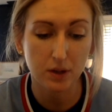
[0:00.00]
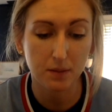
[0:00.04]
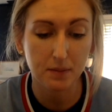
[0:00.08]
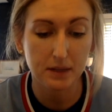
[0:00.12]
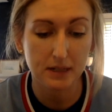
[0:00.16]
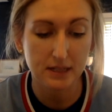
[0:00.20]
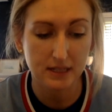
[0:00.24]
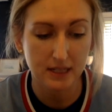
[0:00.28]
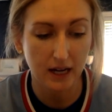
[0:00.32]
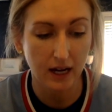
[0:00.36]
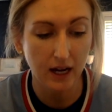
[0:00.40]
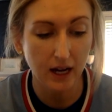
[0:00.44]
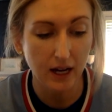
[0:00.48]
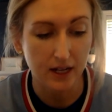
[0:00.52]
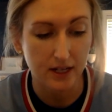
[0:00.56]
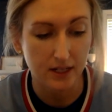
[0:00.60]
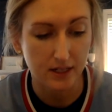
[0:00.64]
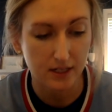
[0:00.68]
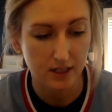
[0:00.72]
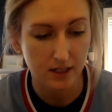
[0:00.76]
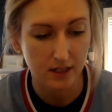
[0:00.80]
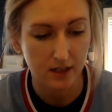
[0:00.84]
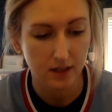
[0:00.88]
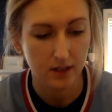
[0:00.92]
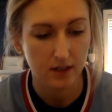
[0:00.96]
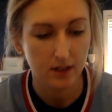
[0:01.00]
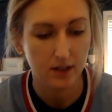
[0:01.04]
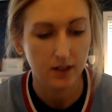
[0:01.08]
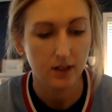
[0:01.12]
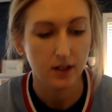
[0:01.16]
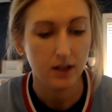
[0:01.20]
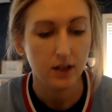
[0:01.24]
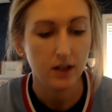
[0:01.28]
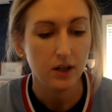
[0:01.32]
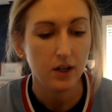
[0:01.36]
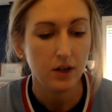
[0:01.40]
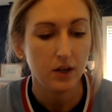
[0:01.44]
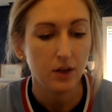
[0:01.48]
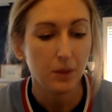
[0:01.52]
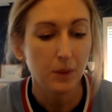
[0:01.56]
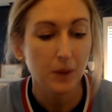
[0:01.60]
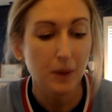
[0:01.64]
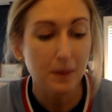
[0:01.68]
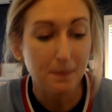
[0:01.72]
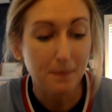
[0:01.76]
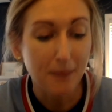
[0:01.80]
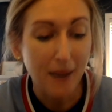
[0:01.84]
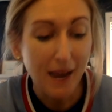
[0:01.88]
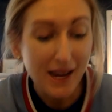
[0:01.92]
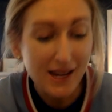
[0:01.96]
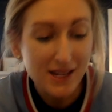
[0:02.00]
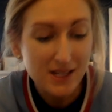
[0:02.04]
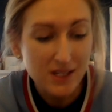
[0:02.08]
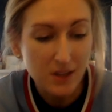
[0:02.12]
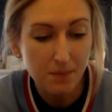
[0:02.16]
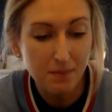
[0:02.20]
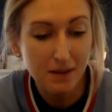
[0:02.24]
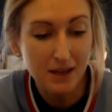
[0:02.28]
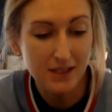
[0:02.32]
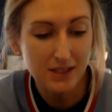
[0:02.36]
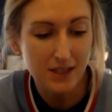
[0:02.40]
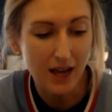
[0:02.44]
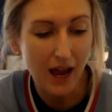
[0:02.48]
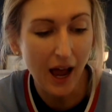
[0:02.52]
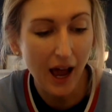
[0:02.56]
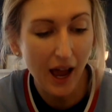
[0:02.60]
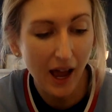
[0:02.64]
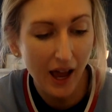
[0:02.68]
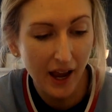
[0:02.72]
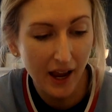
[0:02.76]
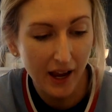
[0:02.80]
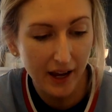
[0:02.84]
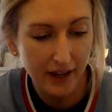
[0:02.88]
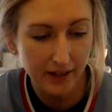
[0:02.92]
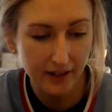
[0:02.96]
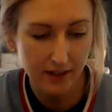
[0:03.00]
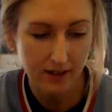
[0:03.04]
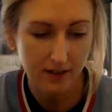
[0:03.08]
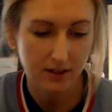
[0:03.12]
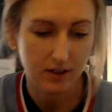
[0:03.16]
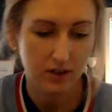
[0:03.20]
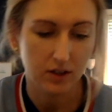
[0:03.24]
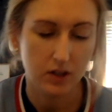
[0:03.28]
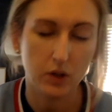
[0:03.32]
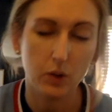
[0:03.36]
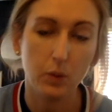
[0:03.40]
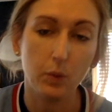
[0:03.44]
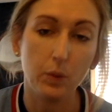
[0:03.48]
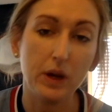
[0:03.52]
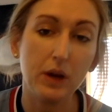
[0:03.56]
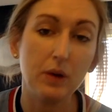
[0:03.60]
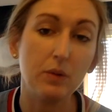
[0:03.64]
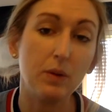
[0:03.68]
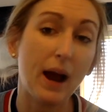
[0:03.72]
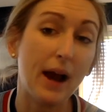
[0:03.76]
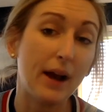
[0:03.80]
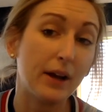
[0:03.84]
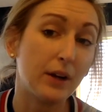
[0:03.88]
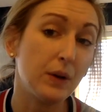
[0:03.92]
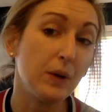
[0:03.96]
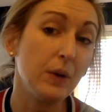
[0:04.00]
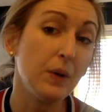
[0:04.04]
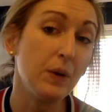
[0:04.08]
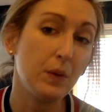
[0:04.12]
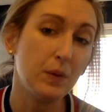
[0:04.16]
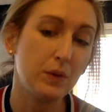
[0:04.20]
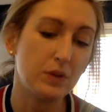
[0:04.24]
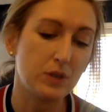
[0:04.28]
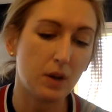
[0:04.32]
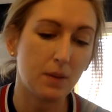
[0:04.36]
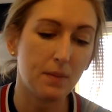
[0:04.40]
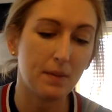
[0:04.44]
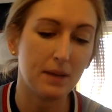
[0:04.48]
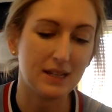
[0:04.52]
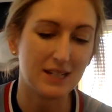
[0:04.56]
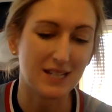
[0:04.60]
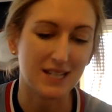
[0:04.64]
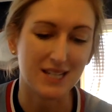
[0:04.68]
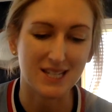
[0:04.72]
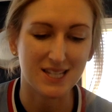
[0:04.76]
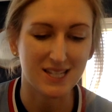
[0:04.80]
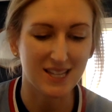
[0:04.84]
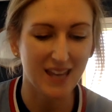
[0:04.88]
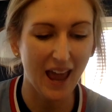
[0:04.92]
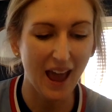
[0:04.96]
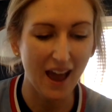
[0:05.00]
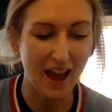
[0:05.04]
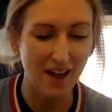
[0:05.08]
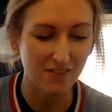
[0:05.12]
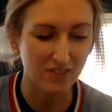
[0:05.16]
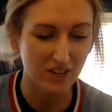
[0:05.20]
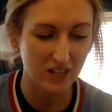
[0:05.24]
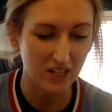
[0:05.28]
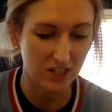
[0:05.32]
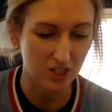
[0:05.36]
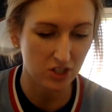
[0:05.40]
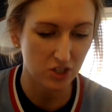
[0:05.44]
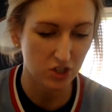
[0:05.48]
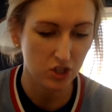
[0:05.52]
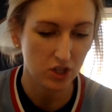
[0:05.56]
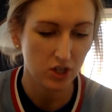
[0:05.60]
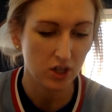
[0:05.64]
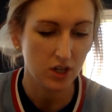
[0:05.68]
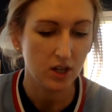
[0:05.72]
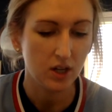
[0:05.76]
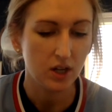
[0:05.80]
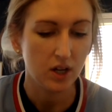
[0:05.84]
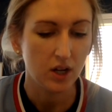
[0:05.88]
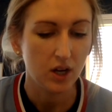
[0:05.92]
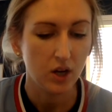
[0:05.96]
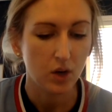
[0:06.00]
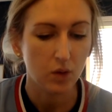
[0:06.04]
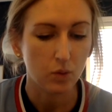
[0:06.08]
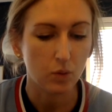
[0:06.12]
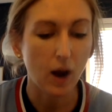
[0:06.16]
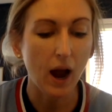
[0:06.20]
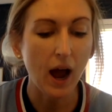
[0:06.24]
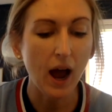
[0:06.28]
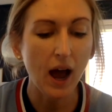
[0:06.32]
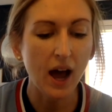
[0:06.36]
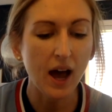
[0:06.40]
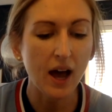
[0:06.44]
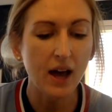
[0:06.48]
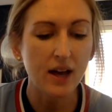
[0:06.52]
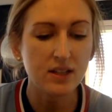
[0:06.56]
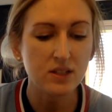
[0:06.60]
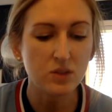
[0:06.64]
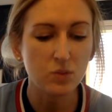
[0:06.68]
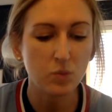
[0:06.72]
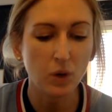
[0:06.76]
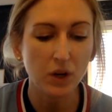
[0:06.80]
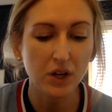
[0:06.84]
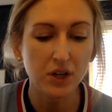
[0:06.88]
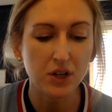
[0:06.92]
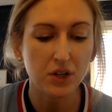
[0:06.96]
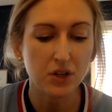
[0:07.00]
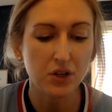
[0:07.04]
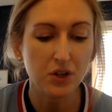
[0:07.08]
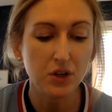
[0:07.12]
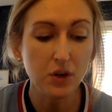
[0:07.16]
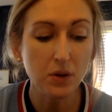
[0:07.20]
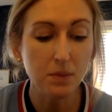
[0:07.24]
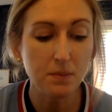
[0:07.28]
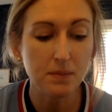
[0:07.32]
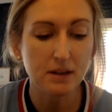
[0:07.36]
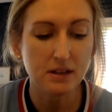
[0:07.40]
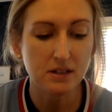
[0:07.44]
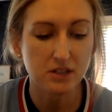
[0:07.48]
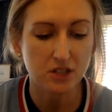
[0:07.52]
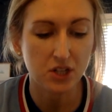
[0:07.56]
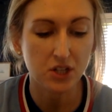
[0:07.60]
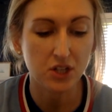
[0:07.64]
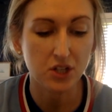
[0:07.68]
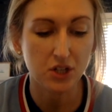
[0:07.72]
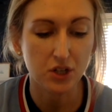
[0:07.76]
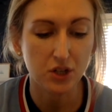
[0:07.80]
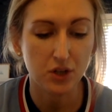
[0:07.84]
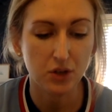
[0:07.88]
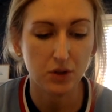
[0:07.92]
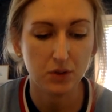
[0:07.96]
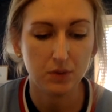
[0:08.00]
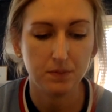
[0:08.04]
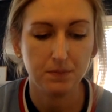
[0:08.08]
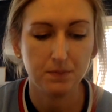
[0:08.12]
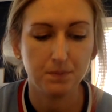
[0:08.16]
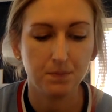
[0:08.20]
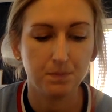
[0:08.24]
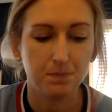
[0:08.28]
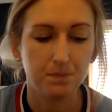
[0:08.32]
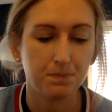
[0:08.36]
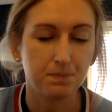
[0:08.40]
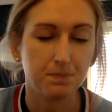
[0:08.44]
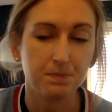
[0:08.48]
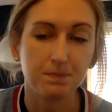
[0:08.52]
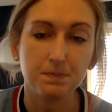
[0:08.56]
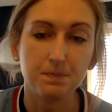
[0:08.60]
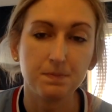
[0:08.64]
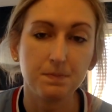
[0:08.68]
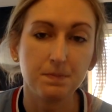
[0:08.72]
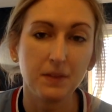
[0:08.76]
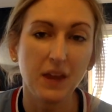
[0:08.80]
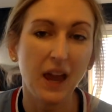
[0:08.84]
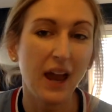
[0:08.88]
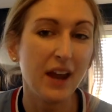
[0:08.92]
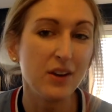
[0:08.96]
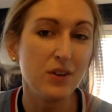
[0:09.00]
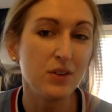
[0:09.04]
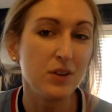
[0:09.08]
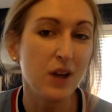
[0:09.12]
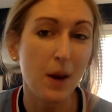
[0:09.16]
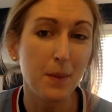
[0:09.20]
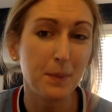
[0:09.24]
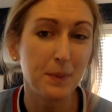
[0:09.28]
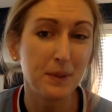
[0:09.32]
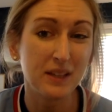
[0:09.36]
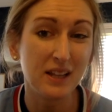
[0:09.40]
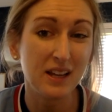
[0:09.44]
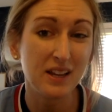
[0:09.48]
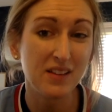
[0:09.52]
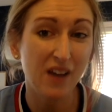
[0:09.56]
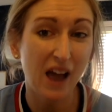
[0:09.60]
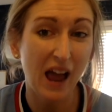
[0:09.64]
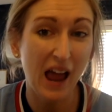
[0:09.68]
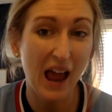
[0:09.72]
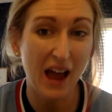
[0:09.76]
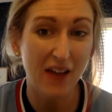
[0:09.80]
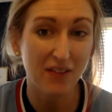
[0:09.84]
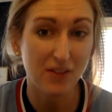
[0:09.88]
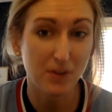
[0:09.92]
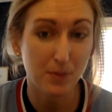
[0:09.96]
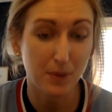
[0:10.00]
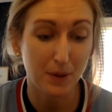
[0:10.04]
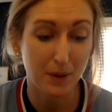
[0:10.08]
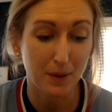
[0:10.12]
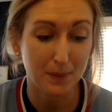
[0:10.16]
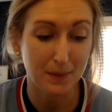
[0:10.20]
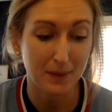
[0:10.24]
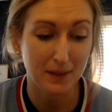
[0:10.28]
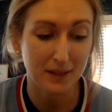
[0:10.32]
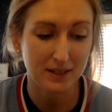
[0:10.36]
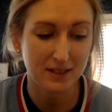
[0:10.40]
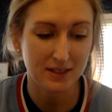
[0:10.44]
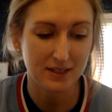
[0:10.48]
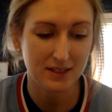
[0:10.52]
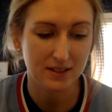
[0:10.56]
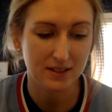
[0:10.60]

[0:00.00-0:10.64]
are meant to hunt. We mice are meant to hide. We raccoons are meant to scavenge. Roz, what are you meant to do? I do not believe I have a purpose.